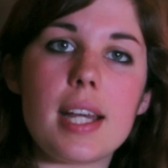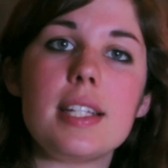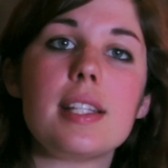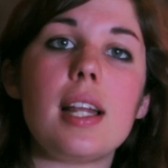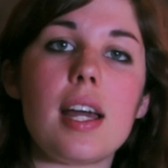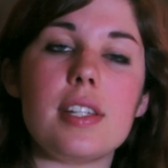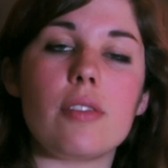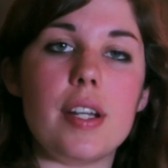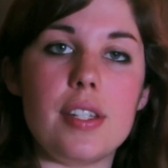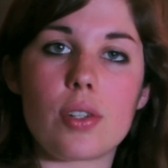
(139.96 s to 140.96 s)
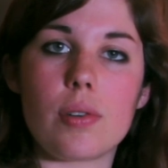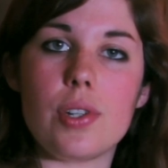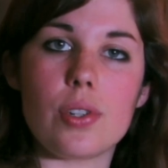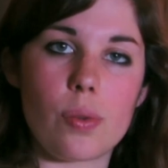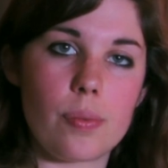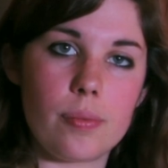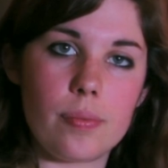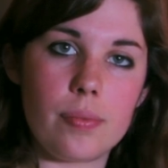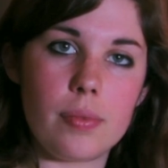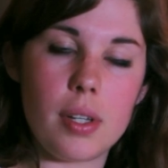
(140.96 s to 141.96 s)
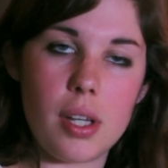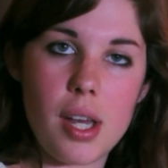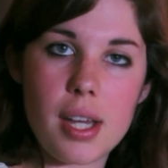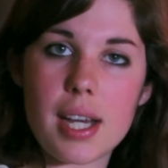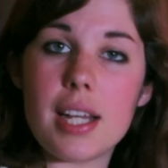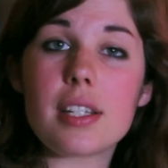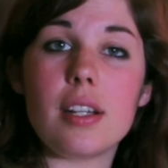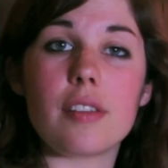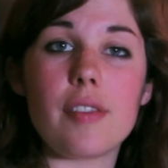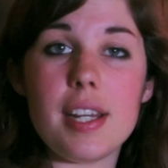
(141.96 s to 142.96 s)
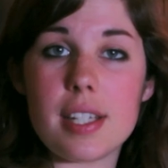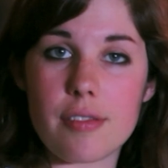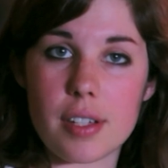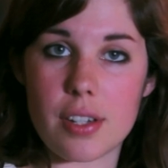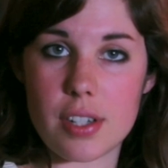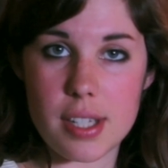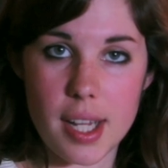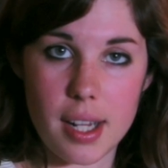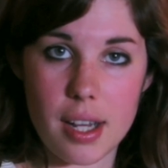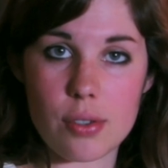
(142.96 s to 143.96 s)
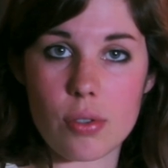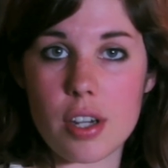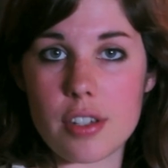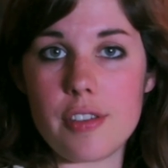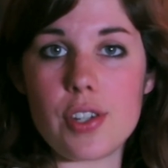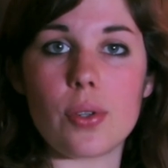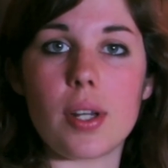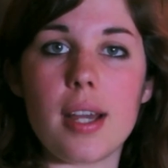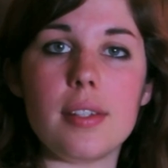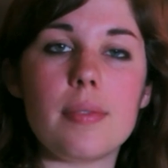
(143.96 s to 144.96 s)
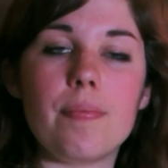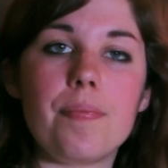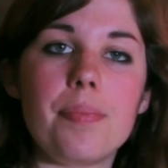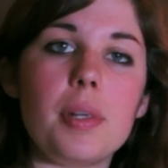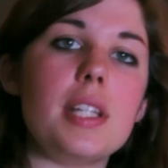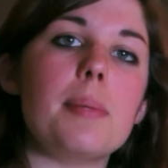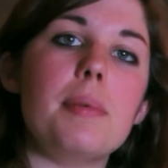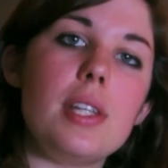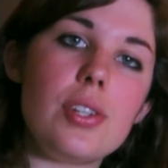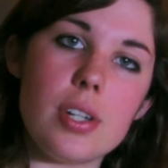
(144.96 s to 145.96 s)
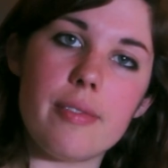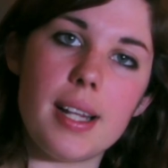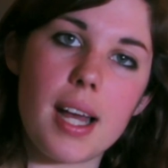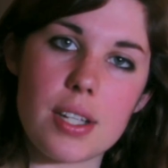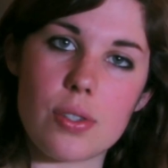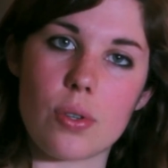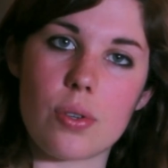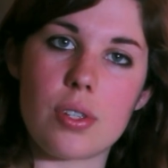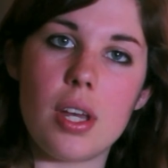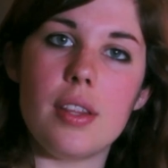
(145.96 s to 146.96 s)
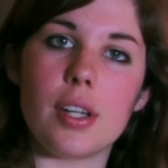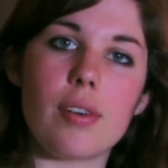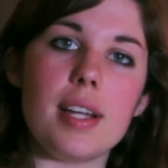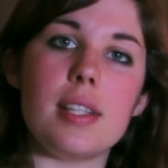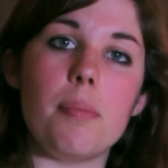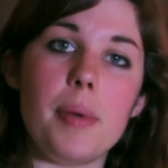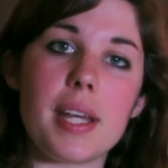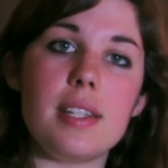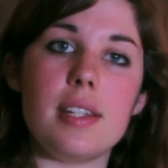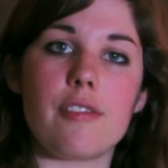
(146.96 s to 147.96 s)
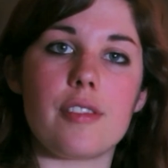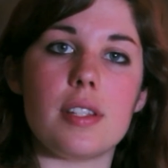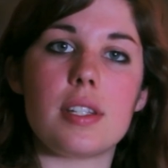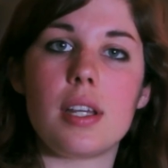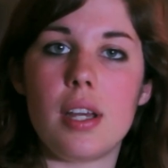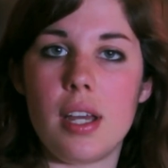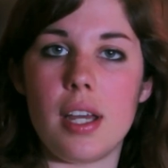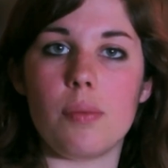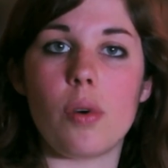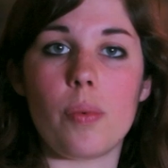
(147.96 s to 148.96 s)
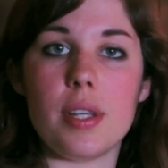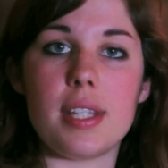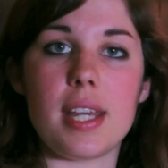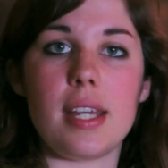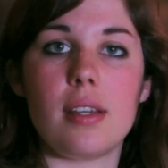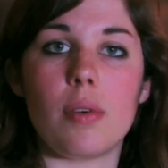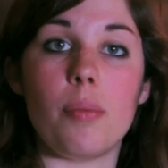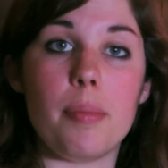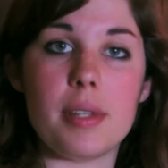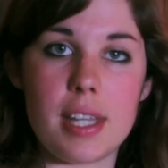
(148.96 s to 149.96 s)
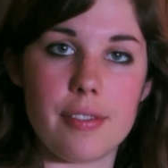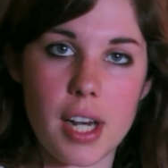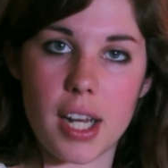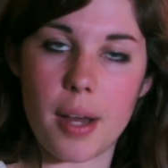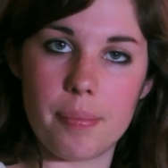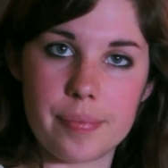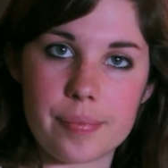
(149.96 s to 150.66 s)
getting the lighting right is crucial. Colours can look very different under sunlight or artificial light, but it's the position of a light source that creates the biggest difference in what we see when we perceive colour.